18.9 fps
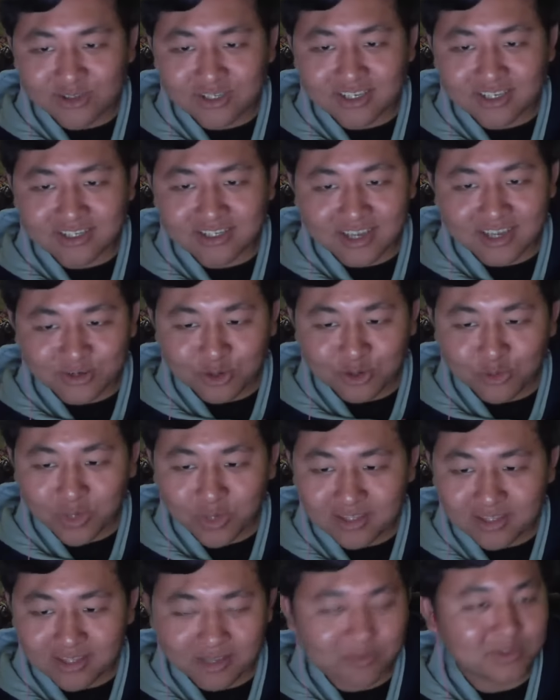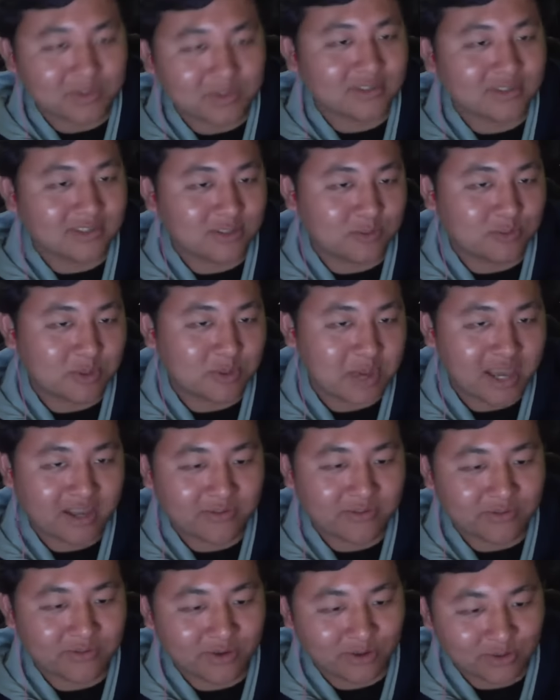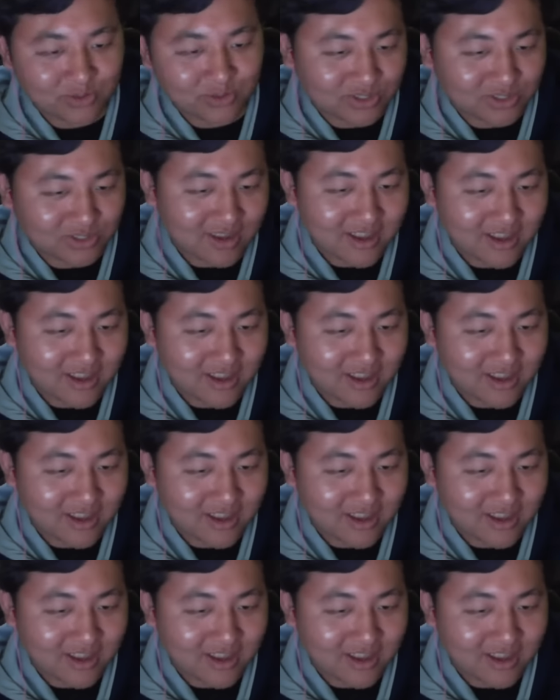because I don't know when Tim is going to be back, folks.